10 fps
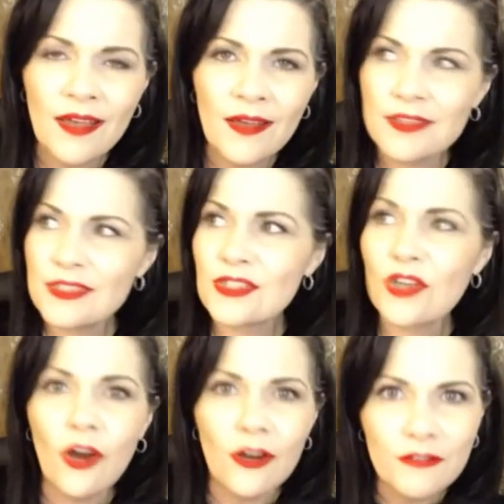
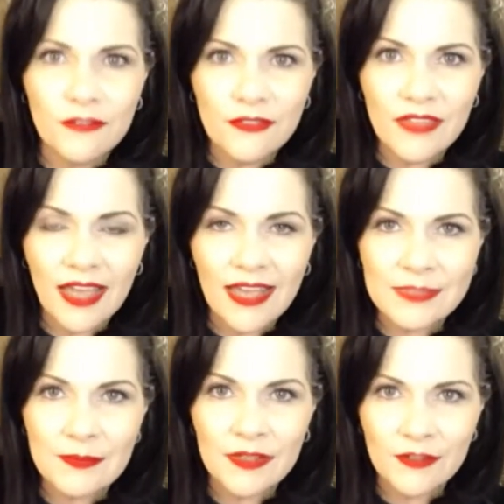scarf that has
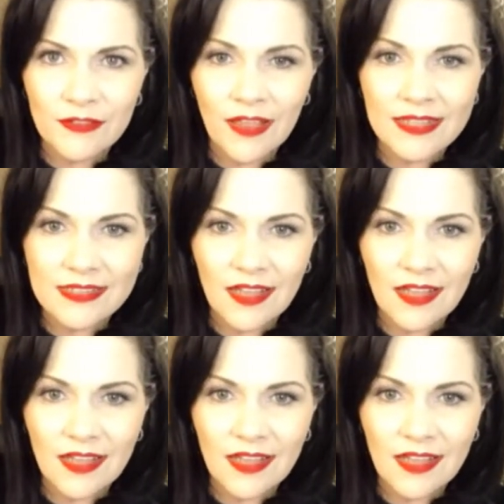butterflies on